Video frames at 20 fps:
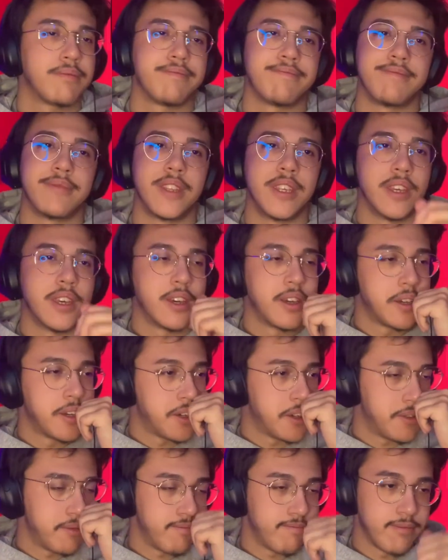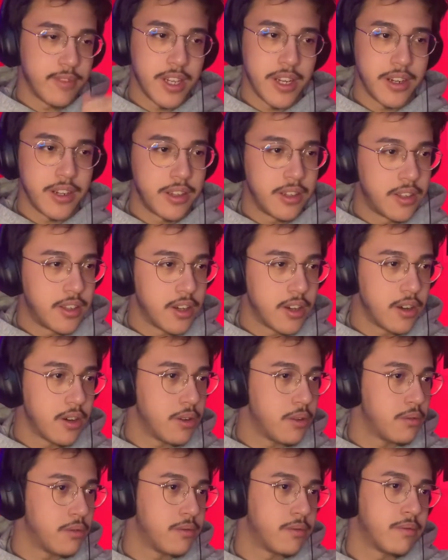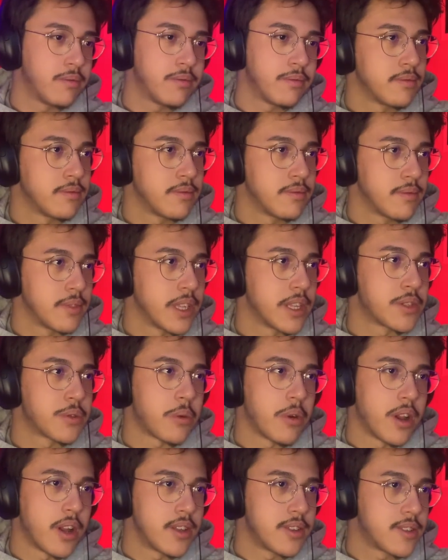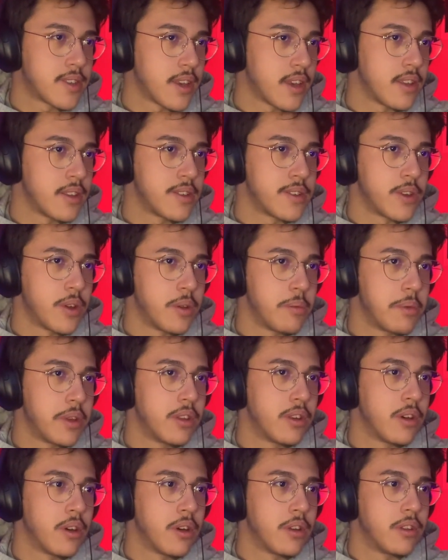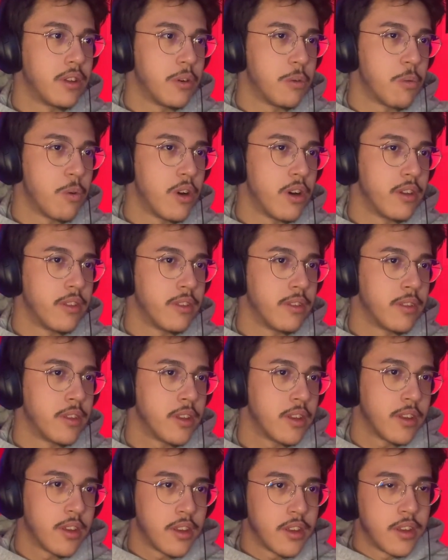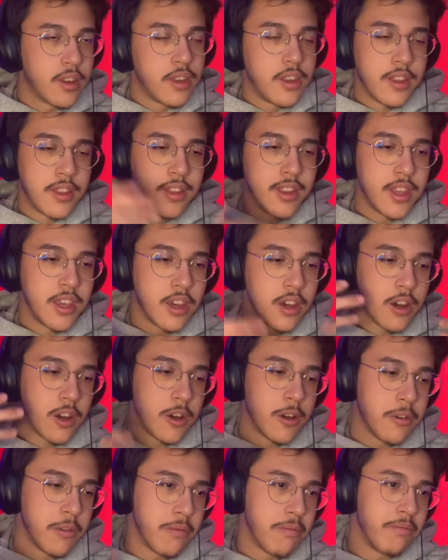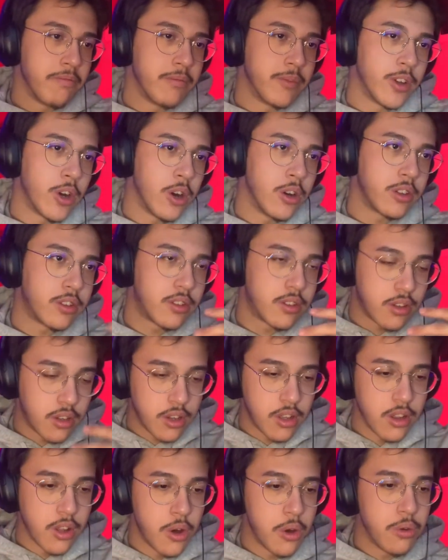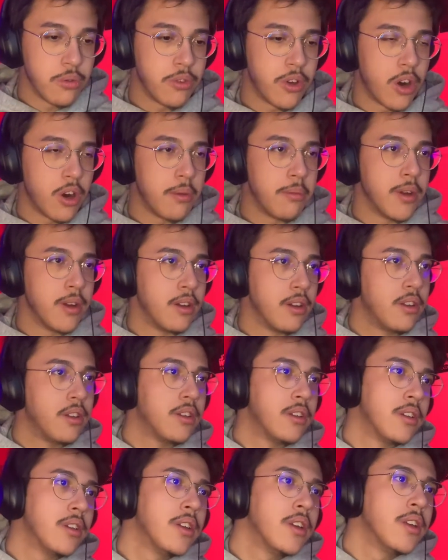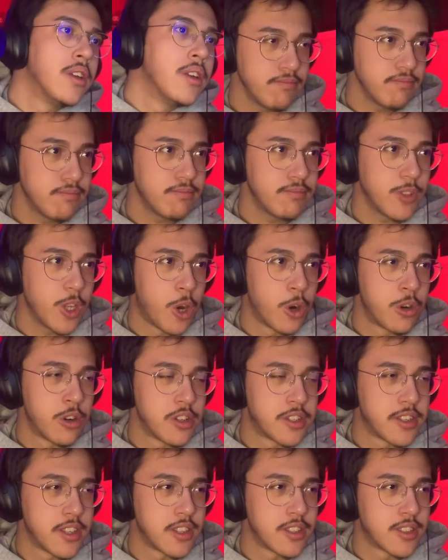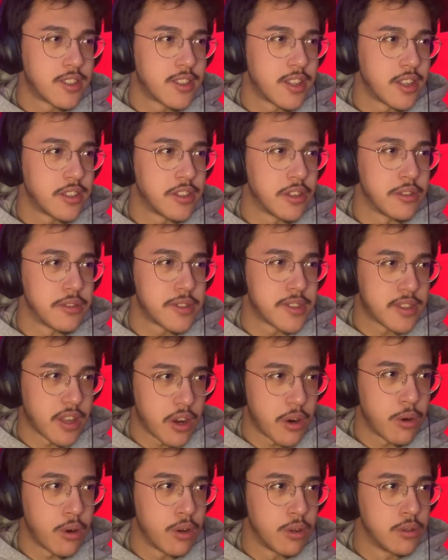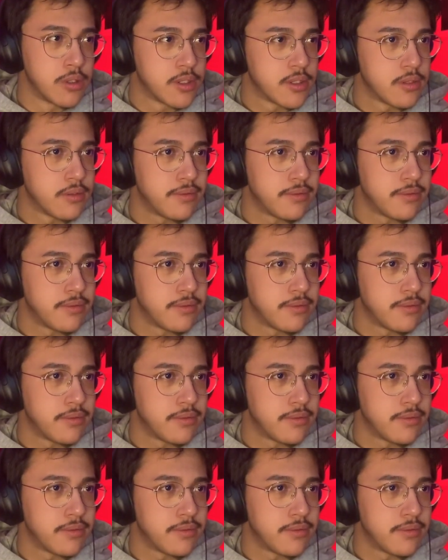Yeah, there you go. That's why I said he's gonna be the one in the dark clone armor. Order 66 on steroids.